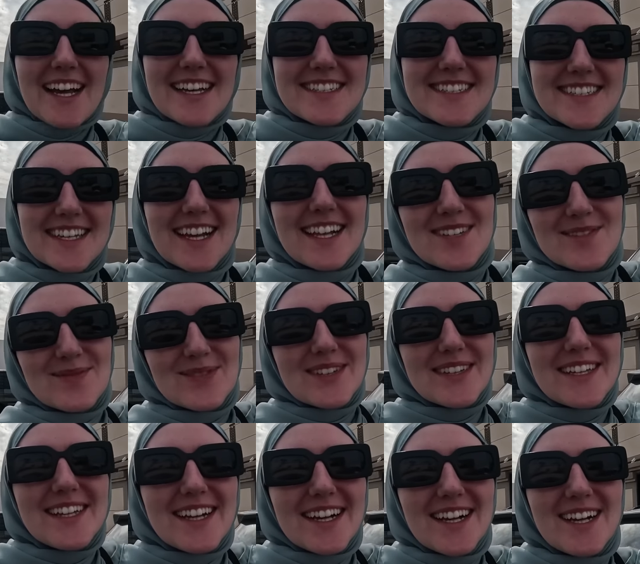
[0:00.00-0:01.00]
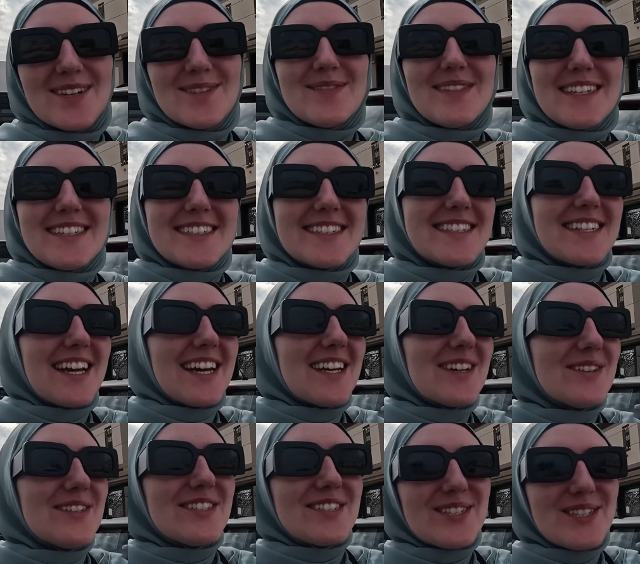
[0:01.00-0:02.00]
Assalamu alaikum, it's
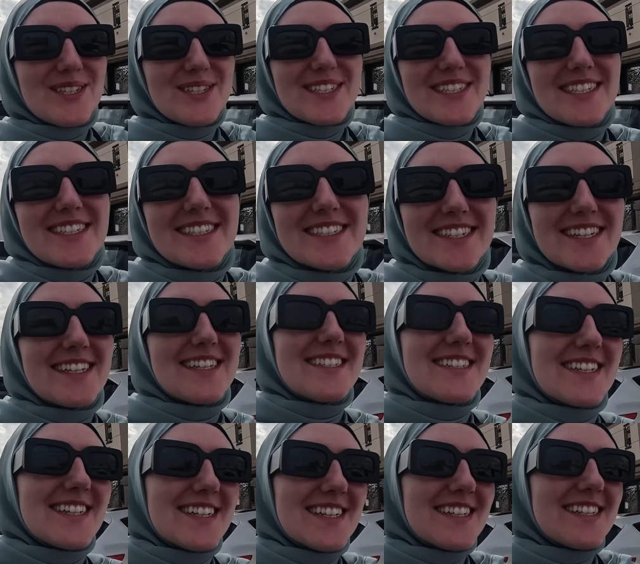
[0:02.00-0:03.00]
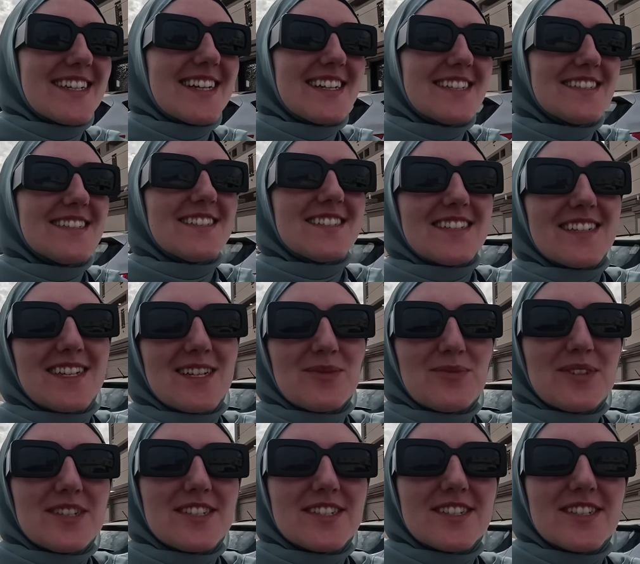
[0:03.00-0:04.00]
now 2 days later. Yesterday
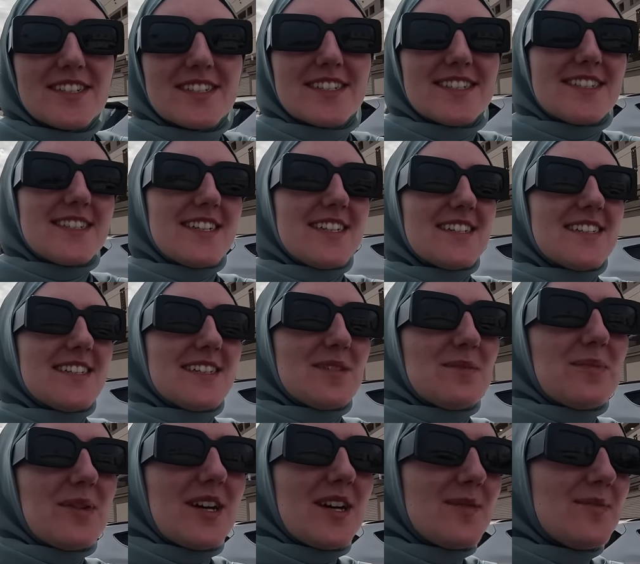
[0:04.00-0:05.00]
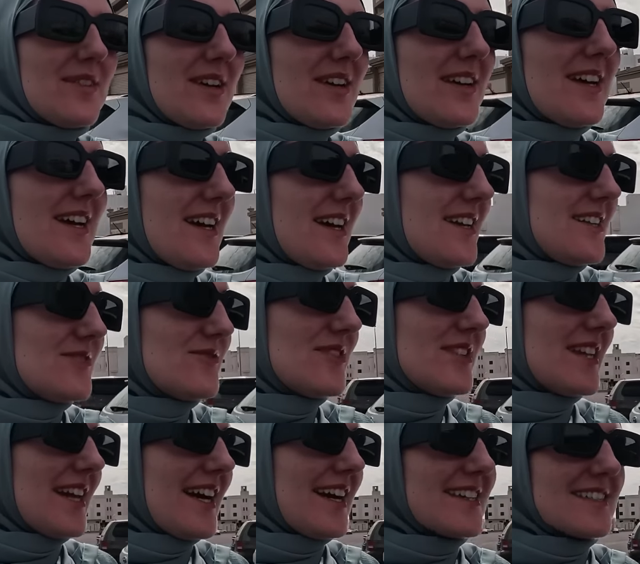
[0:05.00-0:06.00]
we just stayed in the apartment and
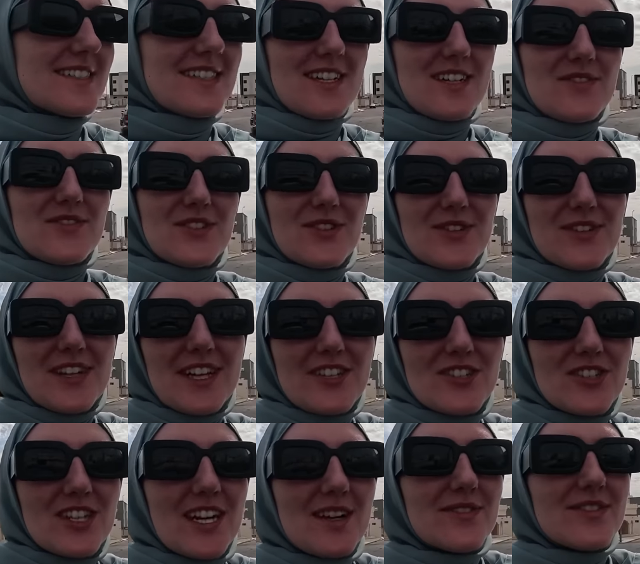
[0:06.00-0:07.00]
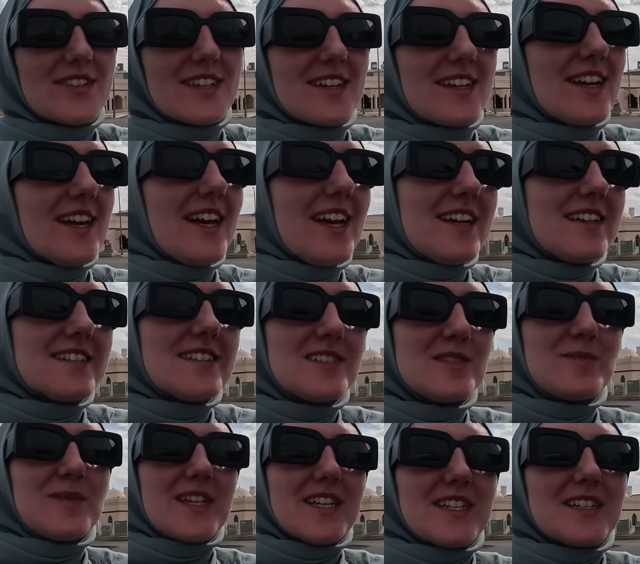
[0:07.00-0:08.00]
relaxed after all that travelling. Since
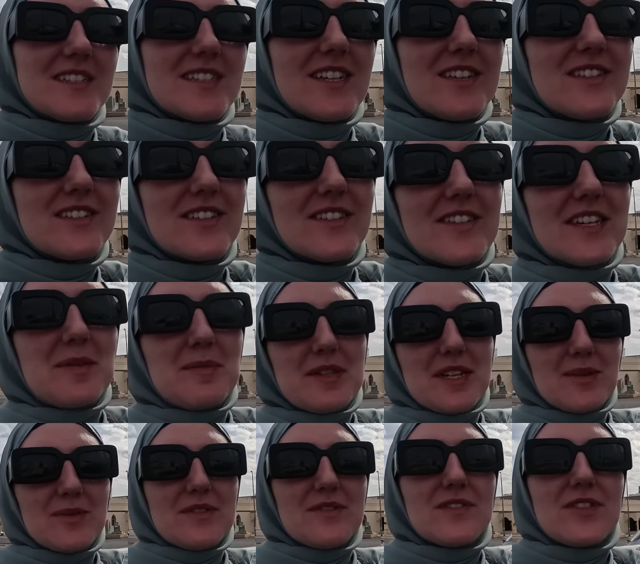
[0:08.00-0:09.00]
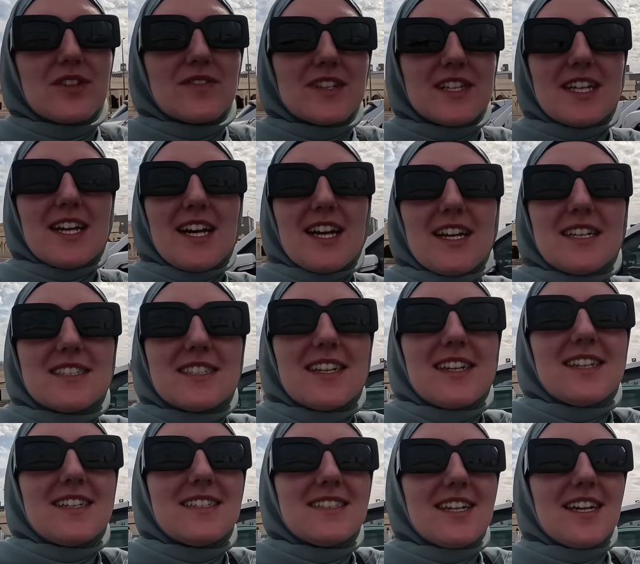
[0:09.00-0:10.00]
being in Saudi Arabia, we've not really had
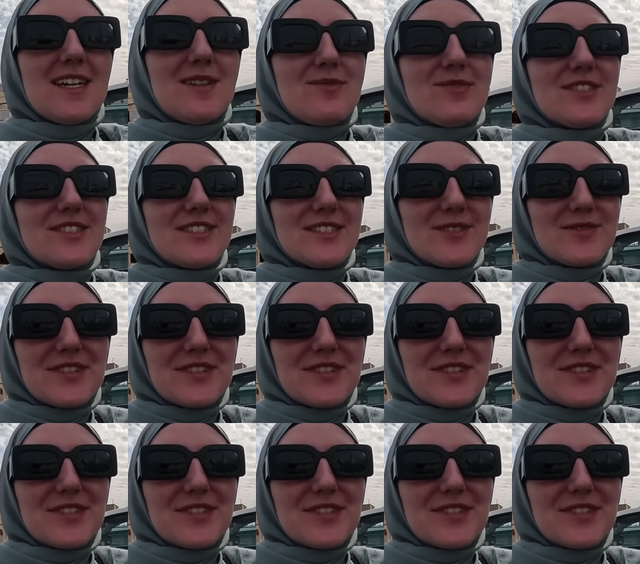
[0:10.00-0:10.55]
any time just to